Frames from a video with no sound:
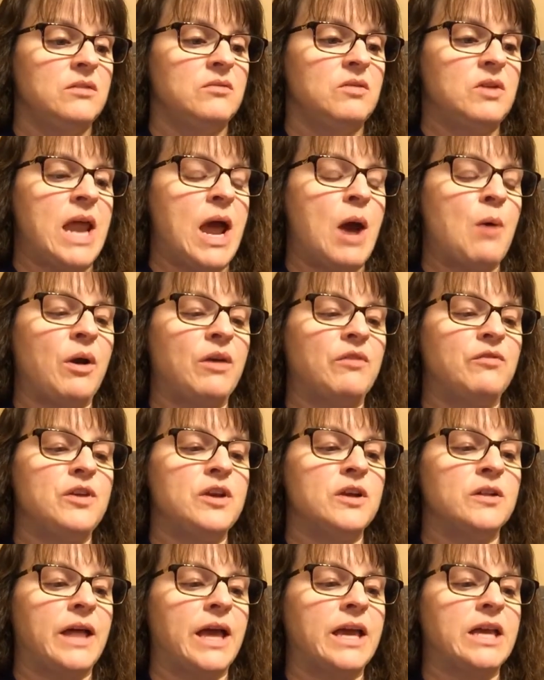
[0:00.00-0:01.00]
Now I
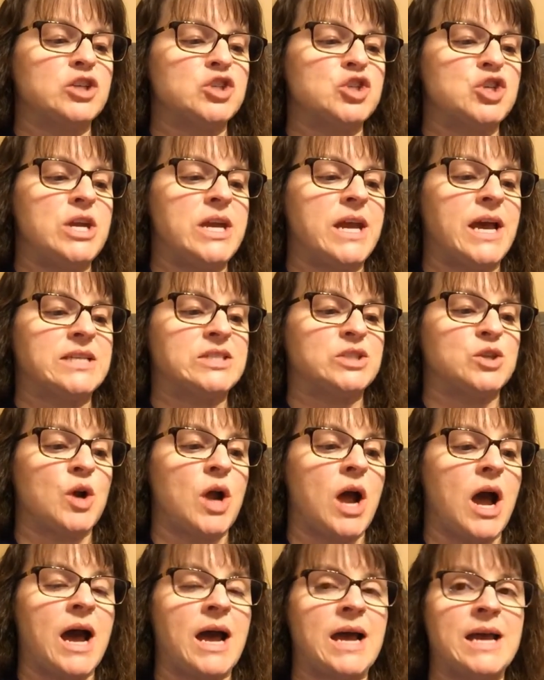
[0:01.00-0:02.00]
feel like she has her
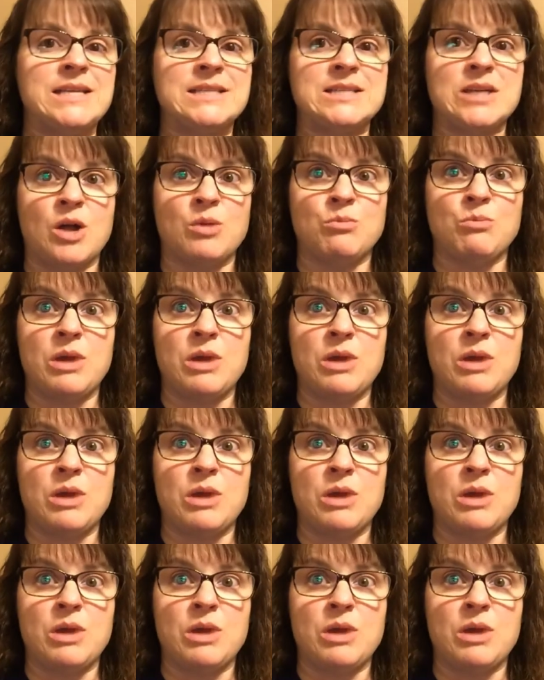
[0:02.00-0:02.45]
eyes on